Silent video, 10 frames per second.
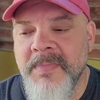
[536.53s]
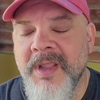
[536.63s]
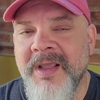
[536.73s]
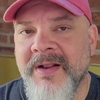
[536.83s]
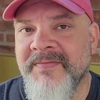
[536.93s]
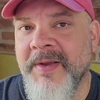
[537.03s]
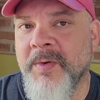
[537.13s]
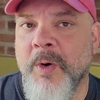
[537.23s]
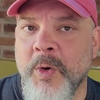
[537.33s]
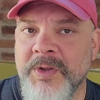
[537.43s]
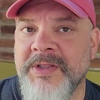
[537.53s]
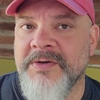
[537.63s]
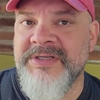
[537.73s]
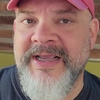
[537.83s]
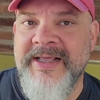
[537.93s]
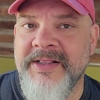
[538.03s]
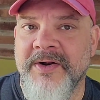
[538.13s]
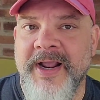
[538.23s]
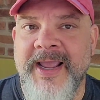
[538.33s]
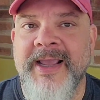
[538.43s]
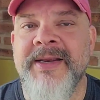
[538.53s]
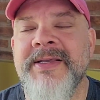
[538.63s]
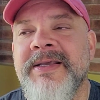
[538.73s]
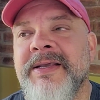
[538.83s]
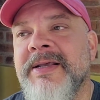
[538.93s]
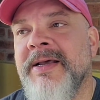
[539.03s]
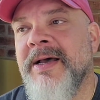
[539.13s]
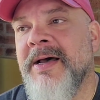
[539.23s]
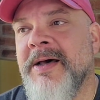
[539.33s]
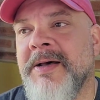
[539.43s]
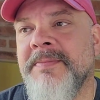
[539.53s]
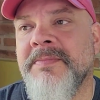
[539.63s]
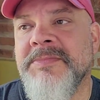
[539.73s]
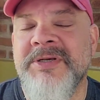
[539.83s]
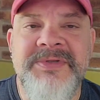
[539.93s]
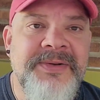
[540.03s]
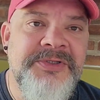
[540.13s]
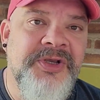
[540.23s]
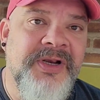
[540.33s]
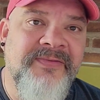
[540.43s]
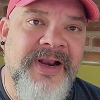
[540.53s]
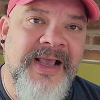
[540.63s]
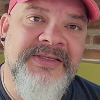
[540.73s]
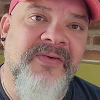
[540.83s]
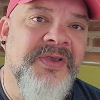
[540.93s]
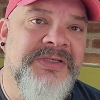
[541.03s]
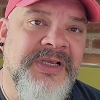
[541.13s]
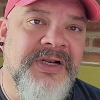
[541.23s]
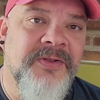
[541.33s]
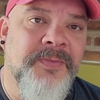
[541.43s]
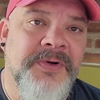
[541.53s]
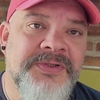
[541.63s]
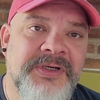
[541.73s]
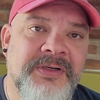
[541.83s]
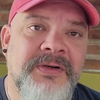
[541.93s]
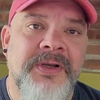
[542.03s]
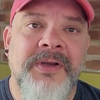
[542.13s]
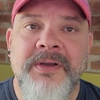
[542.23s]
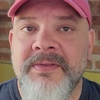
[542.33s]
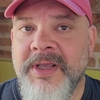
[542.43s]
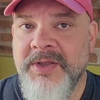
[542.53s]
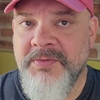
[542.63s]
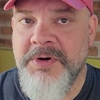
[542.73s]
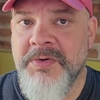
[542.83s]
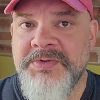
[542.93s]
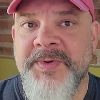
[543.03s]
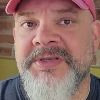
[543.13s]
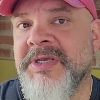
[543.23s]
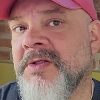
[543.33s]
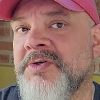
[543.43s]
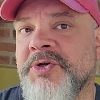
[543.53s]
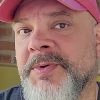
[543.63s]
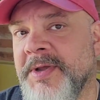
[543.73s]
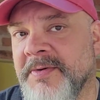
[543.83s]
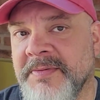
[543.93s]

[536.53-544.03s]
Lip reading: and if they were holding their ticket in their hand. Sometimes you can even ask if you see another person that speaks English, you hear